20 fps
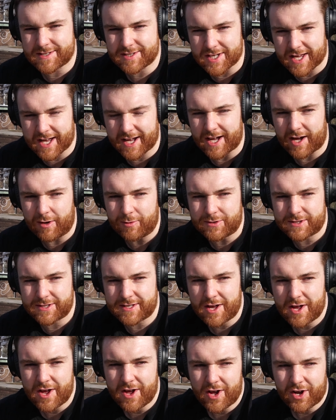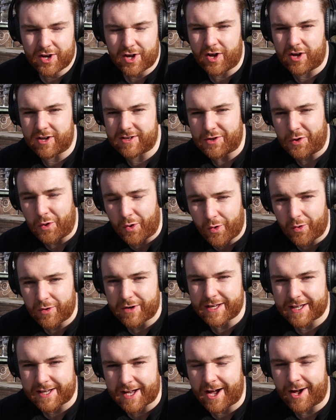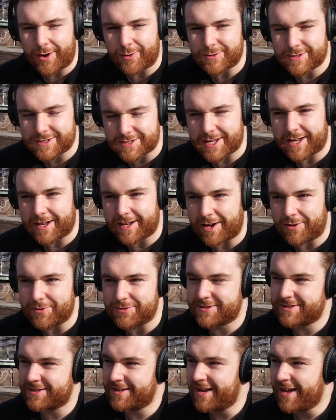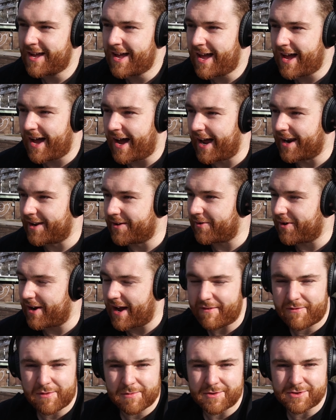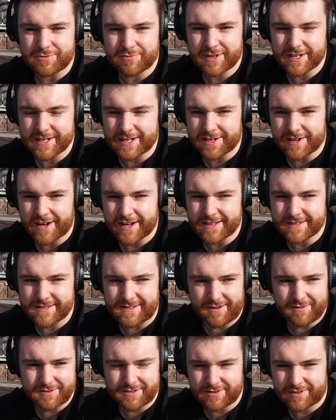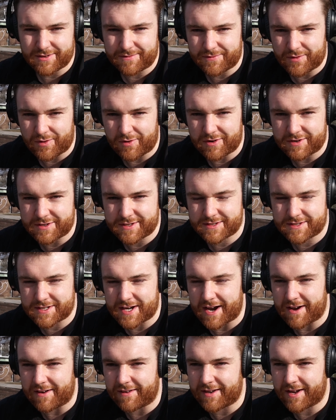steakhouse called the Holy Cow Steakhouse, and everyone was really nice. I was looking forward to starting